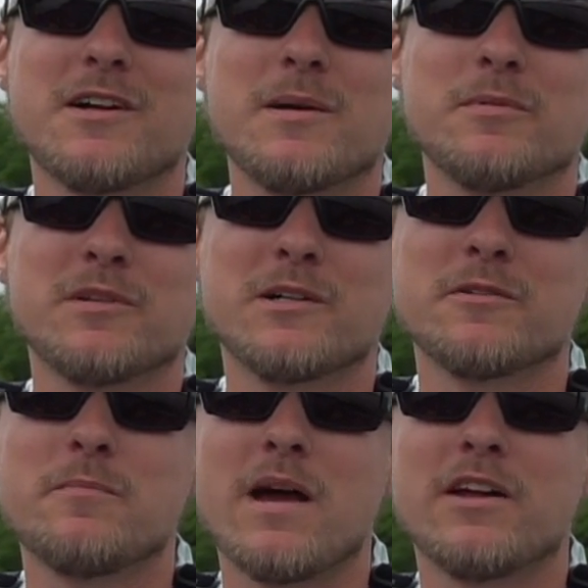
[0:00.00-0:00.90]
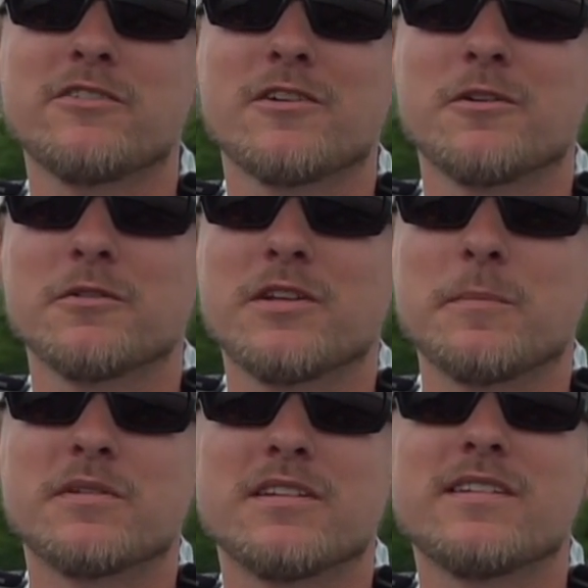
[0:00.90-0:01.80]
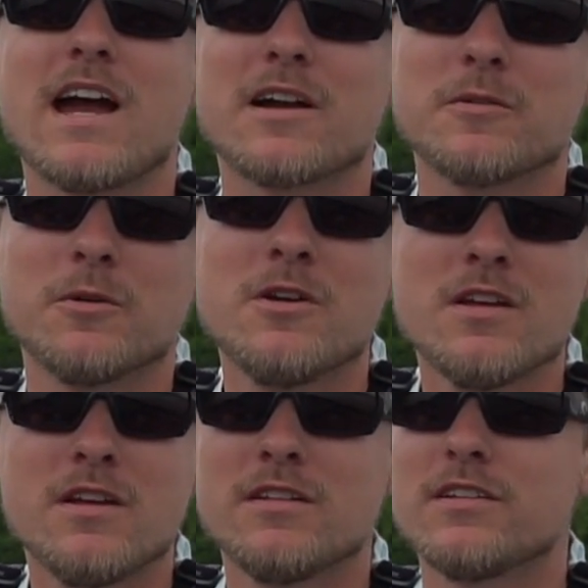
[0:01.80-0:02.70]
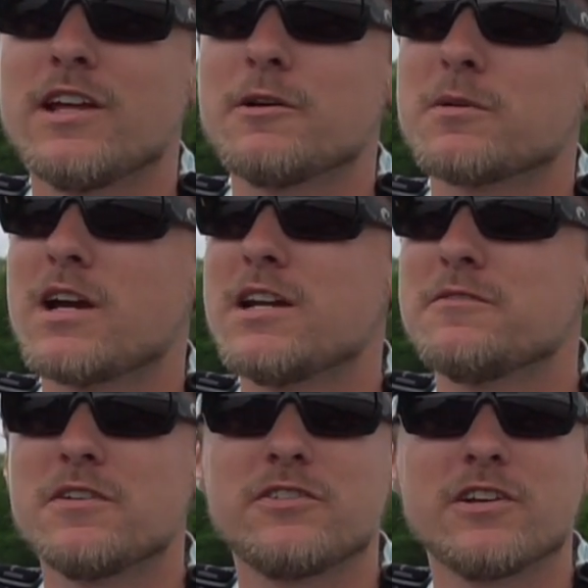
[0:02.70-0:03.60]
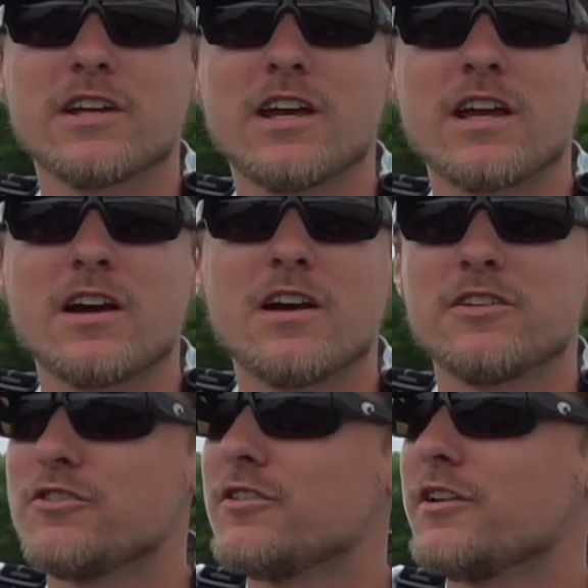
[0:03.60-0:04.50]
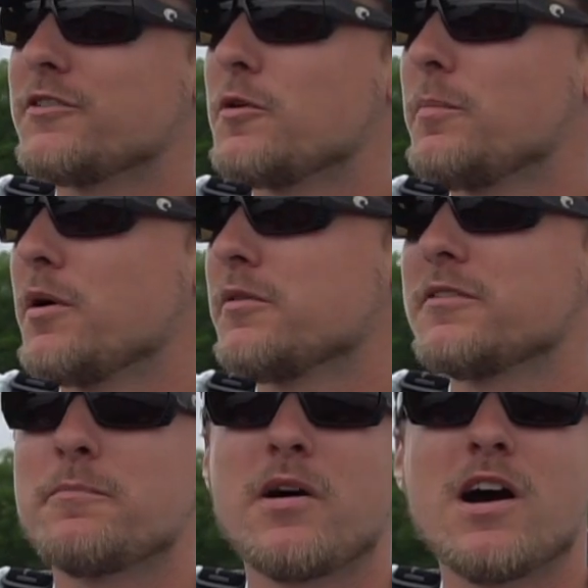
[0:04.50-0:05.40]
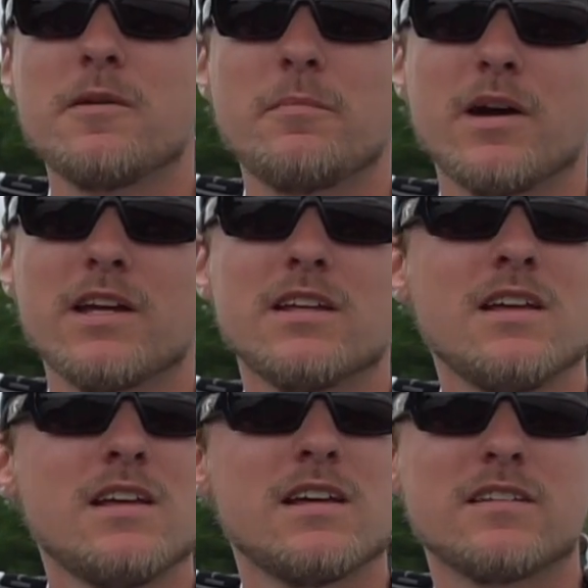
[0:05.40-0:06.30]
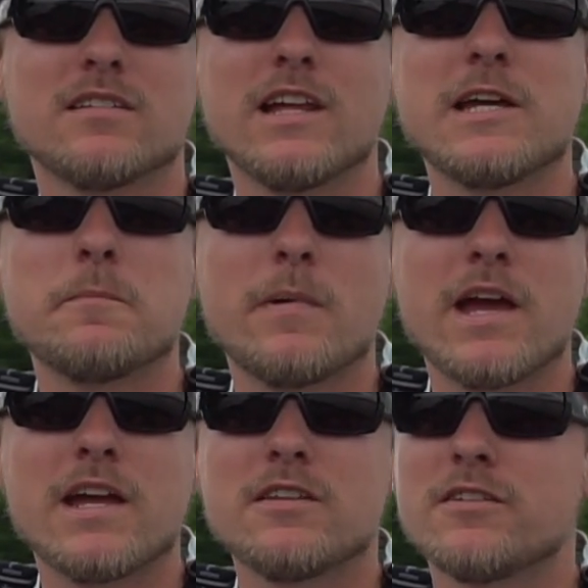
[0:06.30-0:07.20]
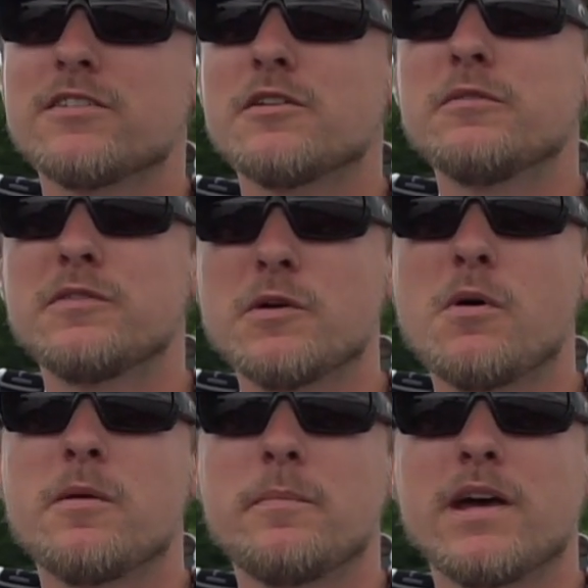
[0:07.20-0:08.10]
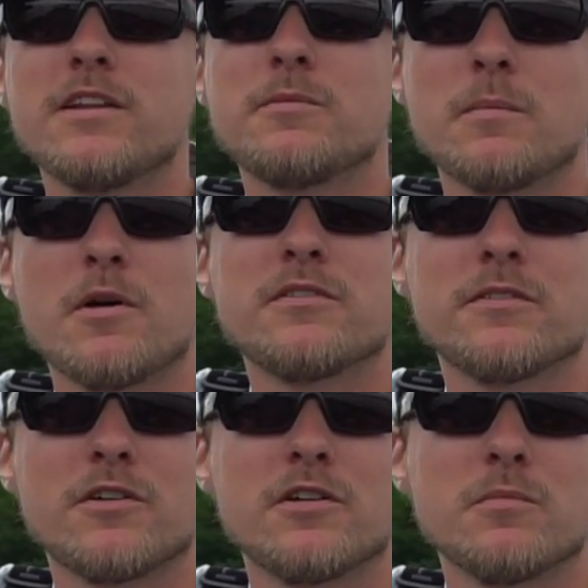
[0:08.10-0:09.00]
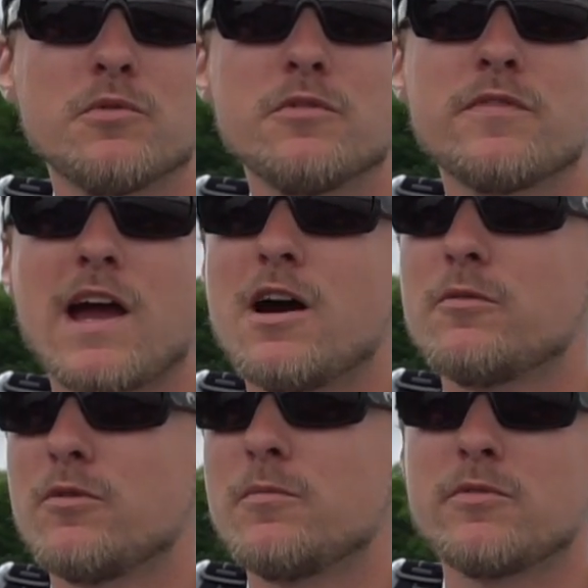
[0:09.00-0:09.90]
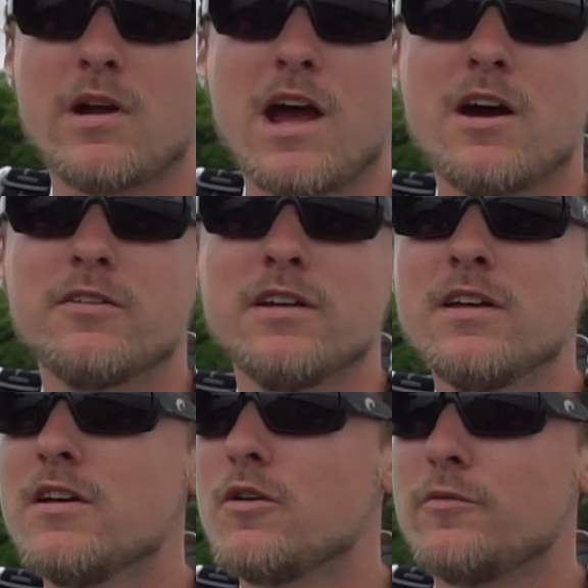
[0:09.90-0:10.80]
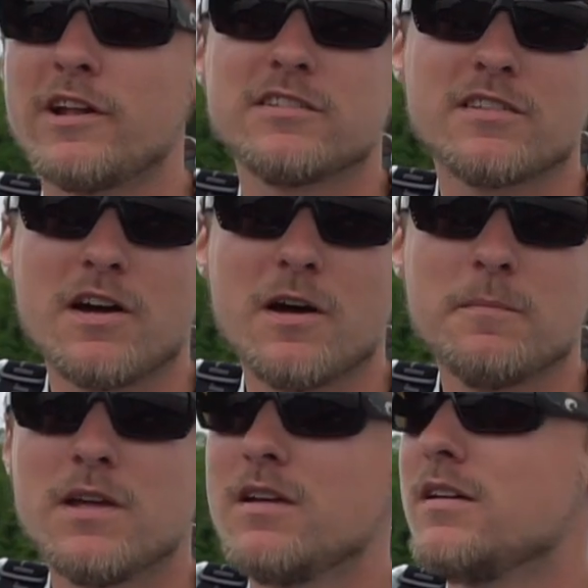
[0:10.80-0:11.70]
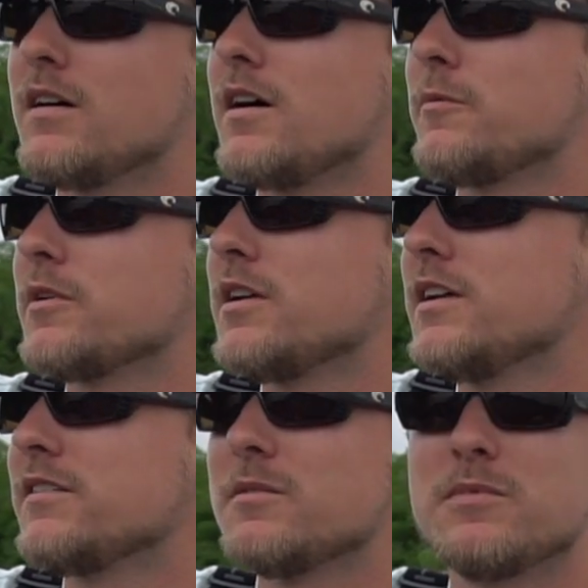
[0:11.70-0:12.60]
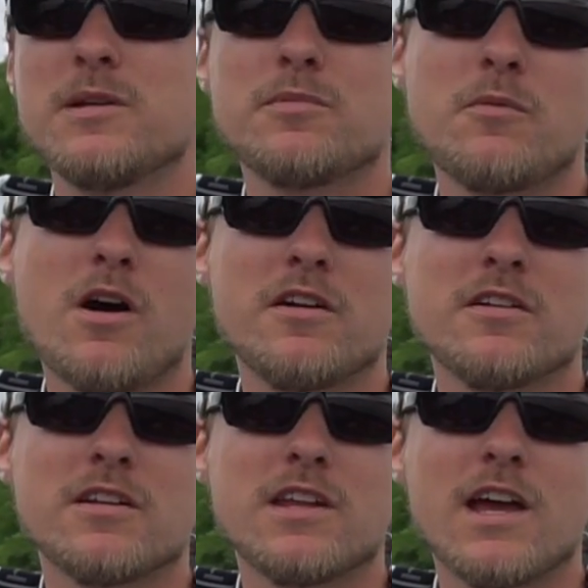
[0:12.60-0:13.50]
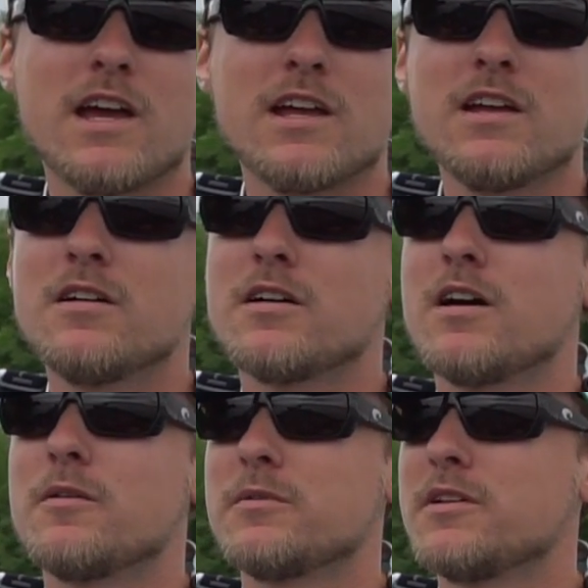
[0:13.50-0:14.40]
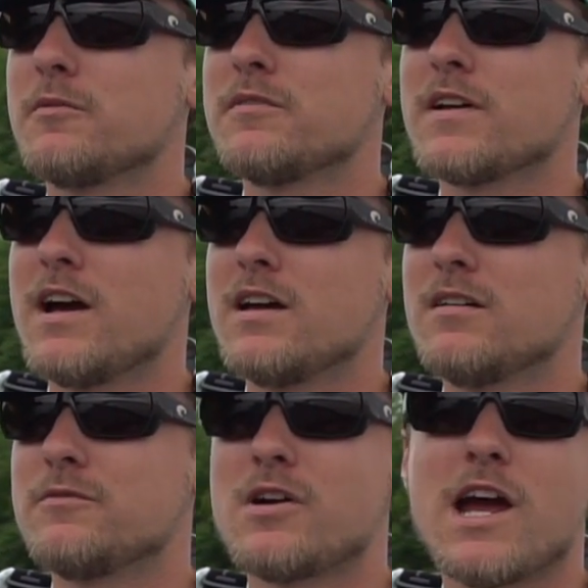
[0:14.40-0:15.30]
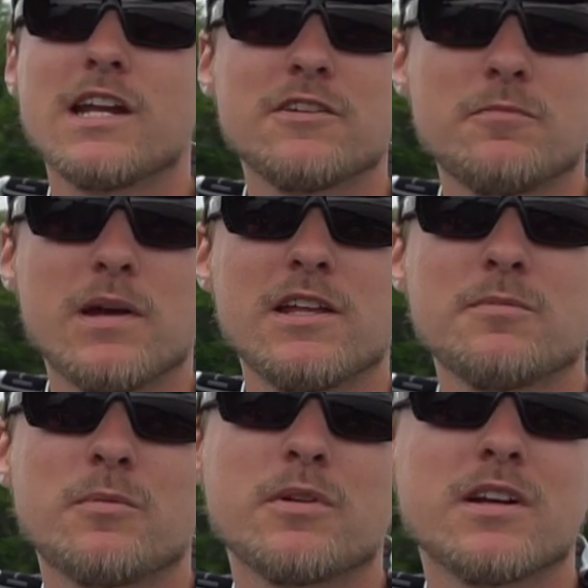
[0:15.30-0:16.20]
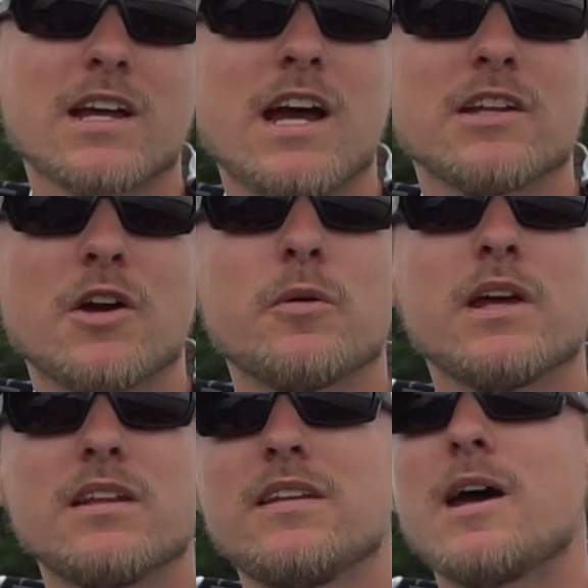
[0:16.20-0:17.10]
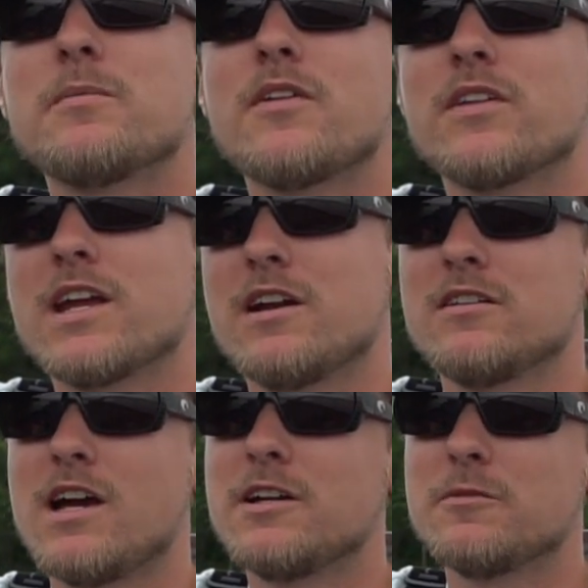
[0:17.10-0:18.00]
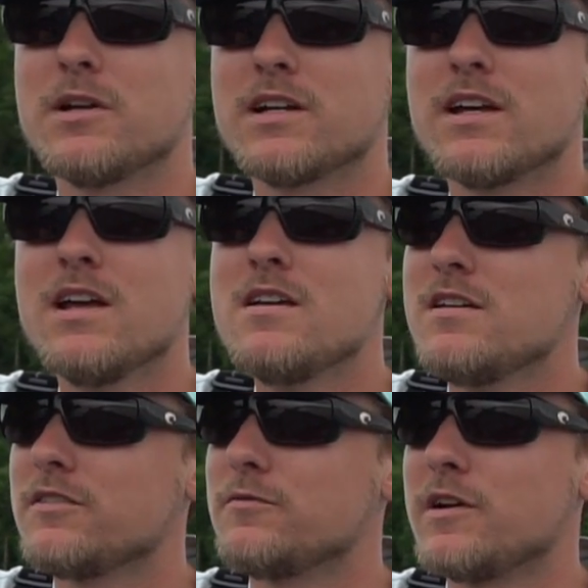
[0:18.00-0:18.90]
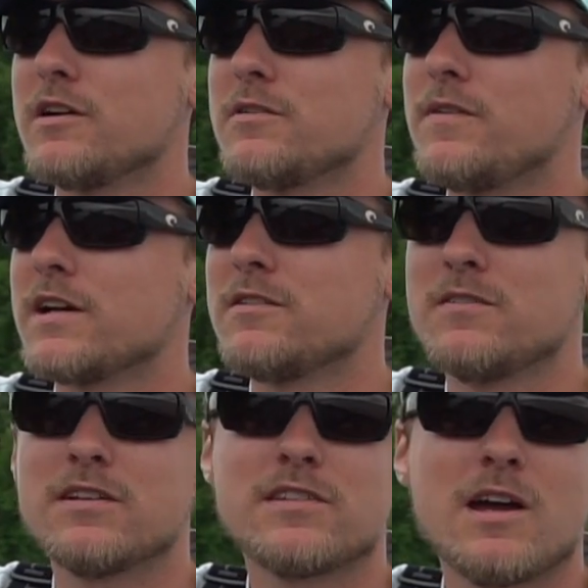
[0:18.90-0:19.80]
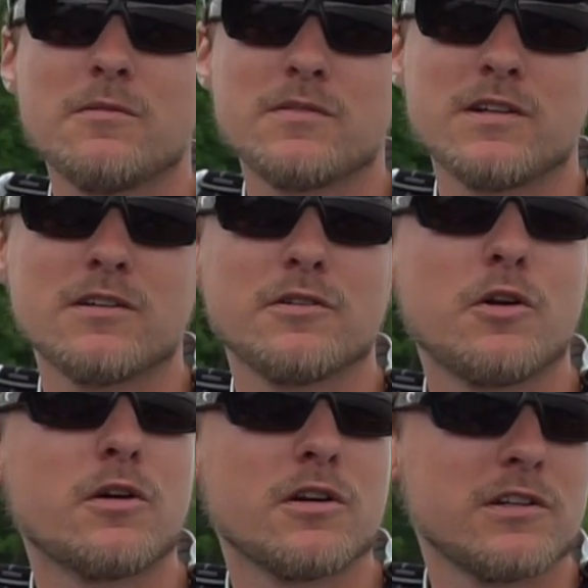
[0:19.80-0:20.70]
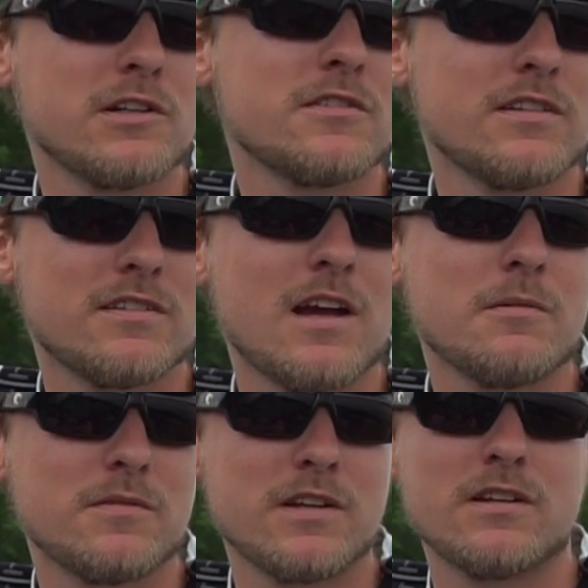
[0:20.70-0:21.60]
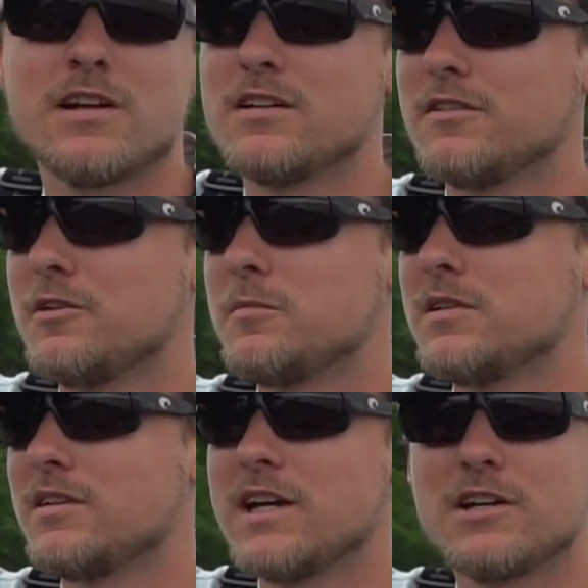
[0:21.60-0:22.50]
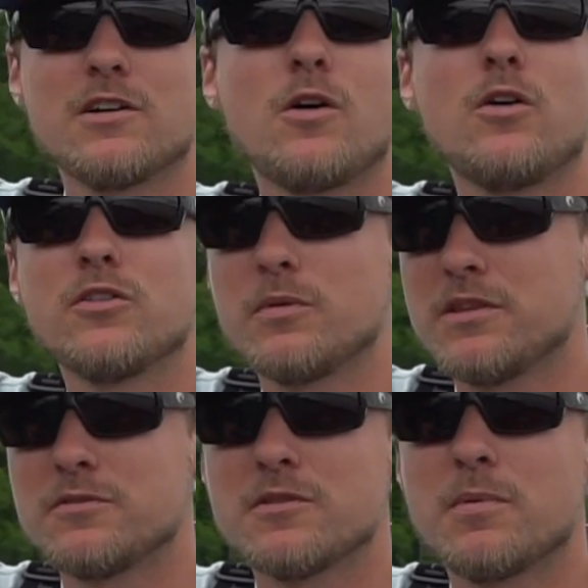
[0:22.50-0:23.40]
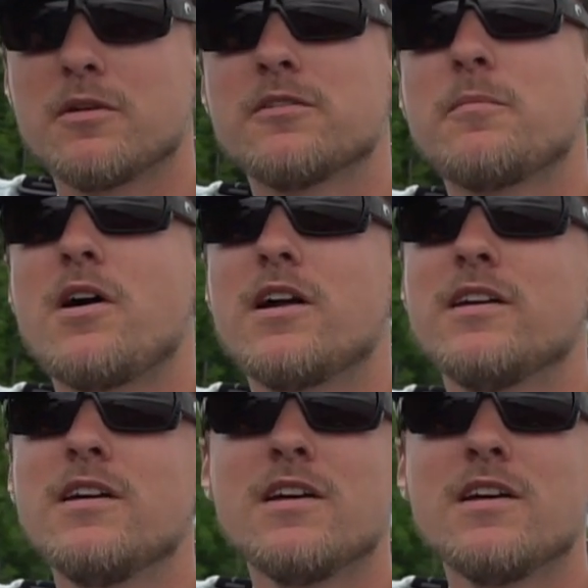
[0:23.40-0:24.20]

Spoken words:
Heupel here with Bass Journal Tips and Tackle. Today we're kind of fishing a traditional post-spawn bite. It's late May, there's still a few on beds, but most have started to move out, roam around, rest up. We're going to hit some deeper water today. We've got a variety of baits, but we're going to kind of go in depth on the Carolina rig. It's very effective this time of year, a little earlier this time of year, and a little bit later, all the way through the post-spawn.